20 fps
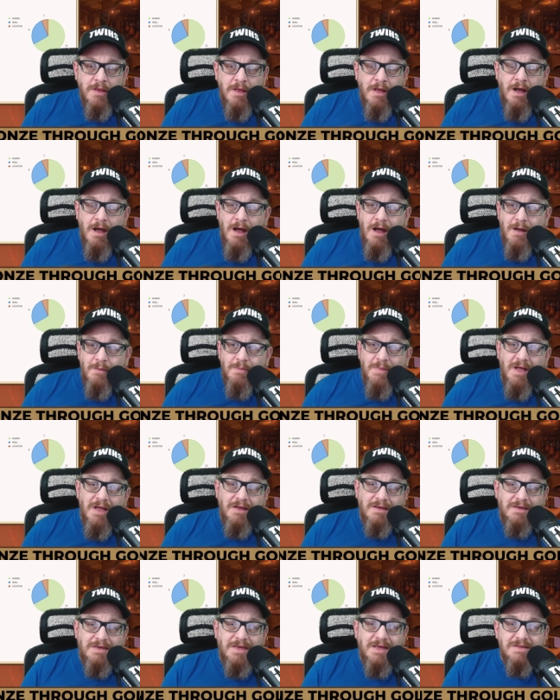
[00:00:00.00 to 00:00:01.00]

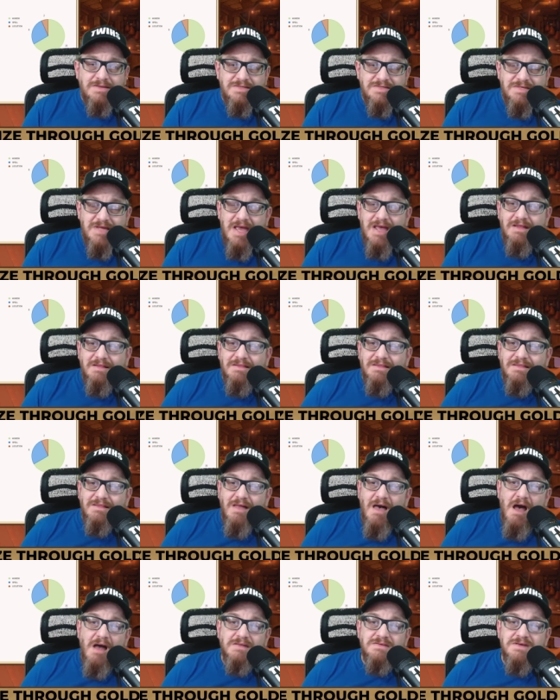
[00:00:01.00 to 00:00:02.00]
against a
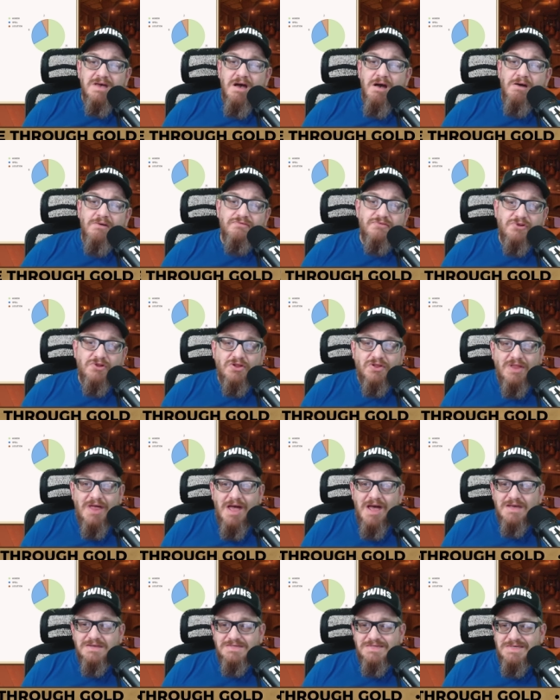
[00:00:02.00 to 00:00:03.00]
lot of
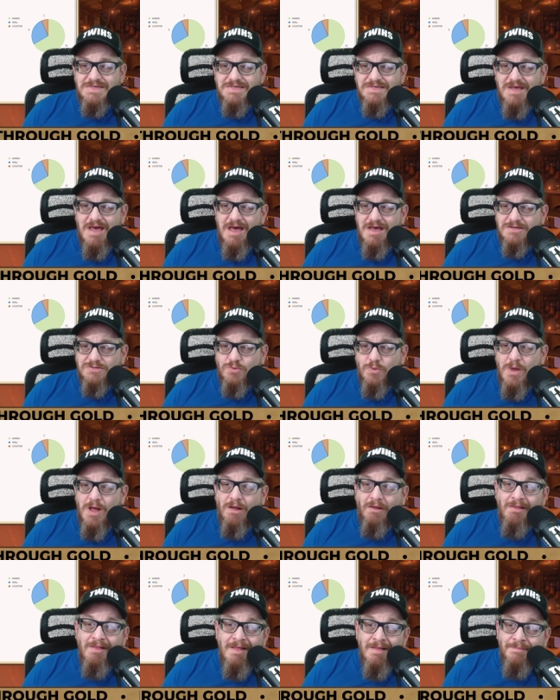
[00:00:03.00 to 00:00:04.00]
classes as
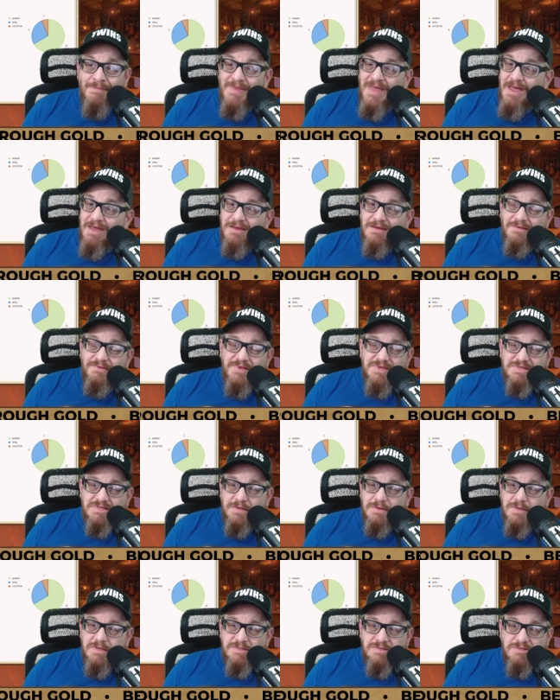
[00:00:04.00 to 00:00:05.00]
well. And
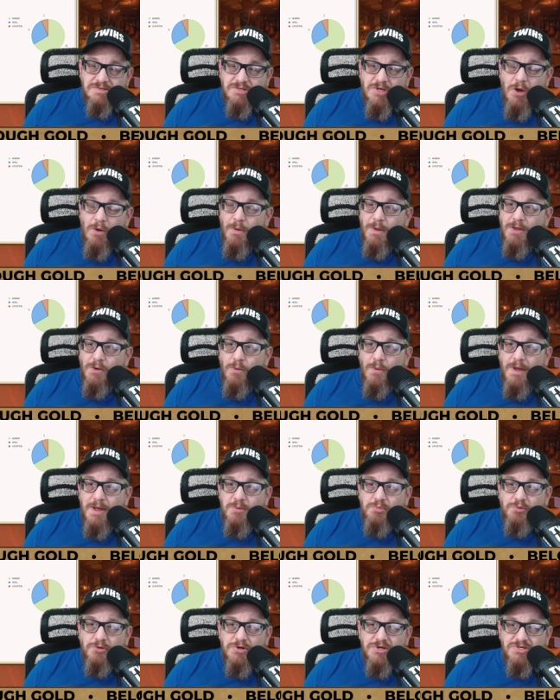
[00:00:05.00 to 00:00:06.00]
listen, this is going
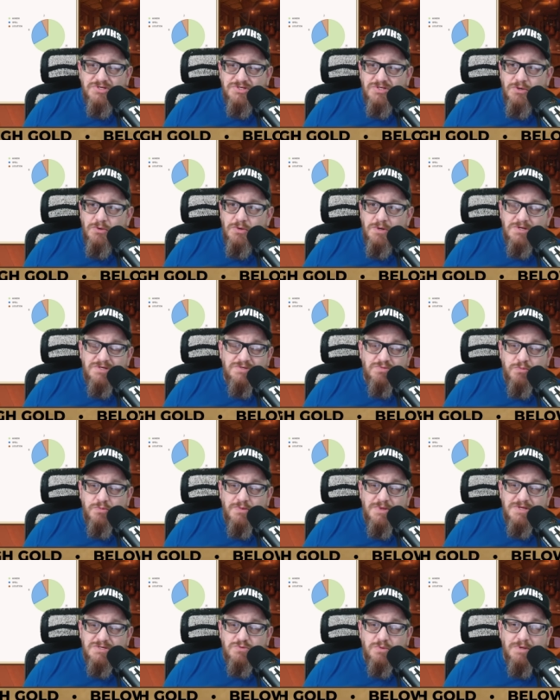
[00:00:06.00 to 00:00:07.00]
away pretty soon.
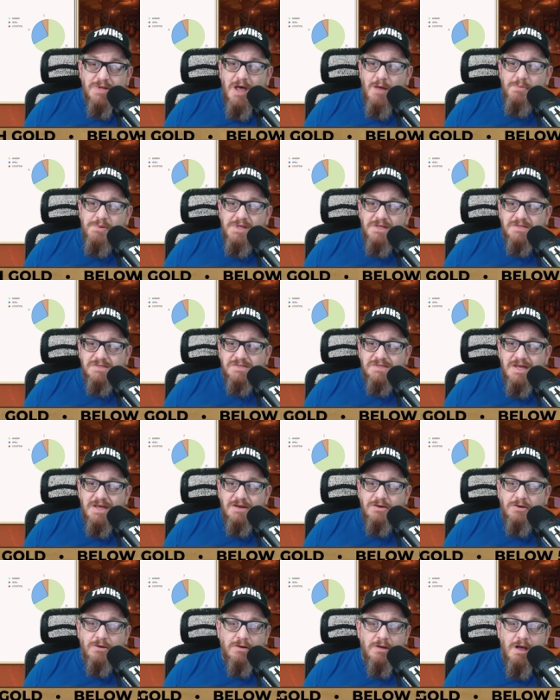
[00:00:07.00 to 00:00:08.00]
This will not be in
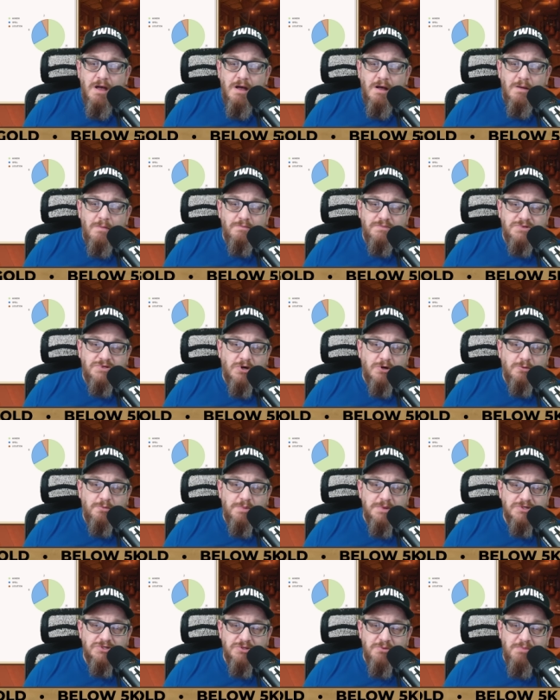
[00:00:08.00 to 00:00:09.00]
standard. Dark
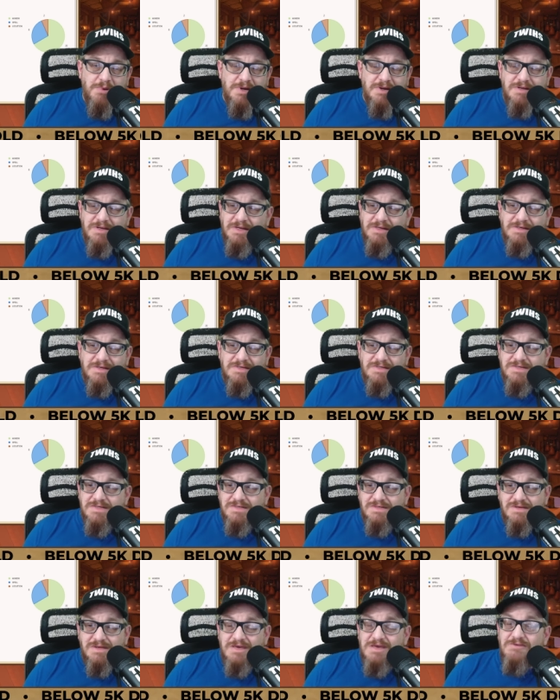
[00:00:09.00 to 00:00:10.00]
Bishop Benedictus
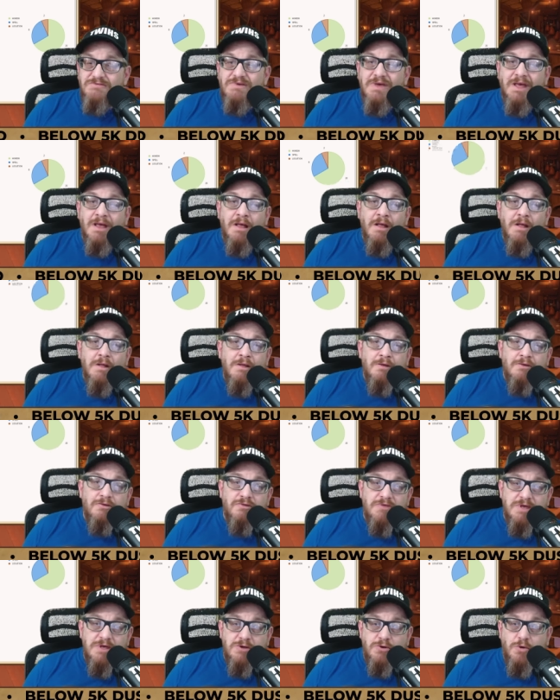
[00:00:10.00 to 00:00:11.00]
is leaving
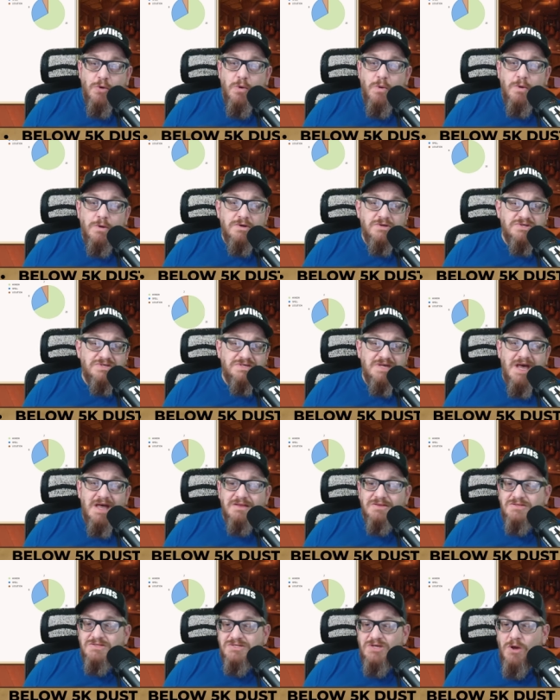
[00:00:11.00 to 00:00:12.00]
the core
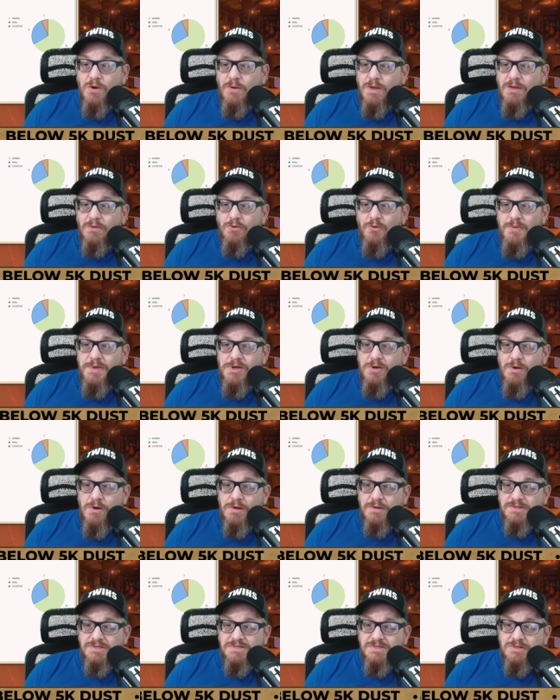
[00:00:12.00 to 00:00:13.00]
set, so it will be
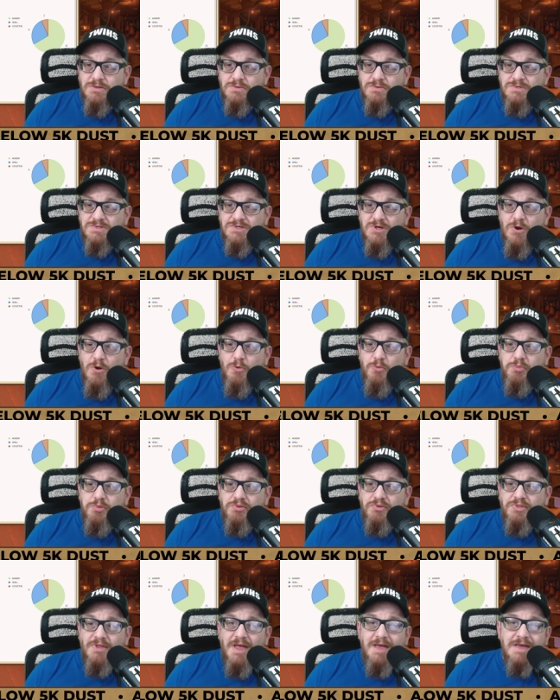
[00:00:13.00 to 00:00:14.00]
gone soon. So
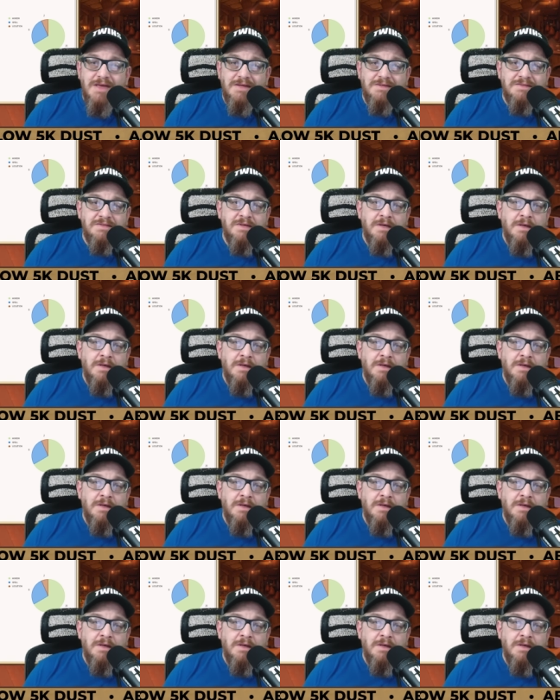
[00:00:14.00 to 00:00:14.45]
play it.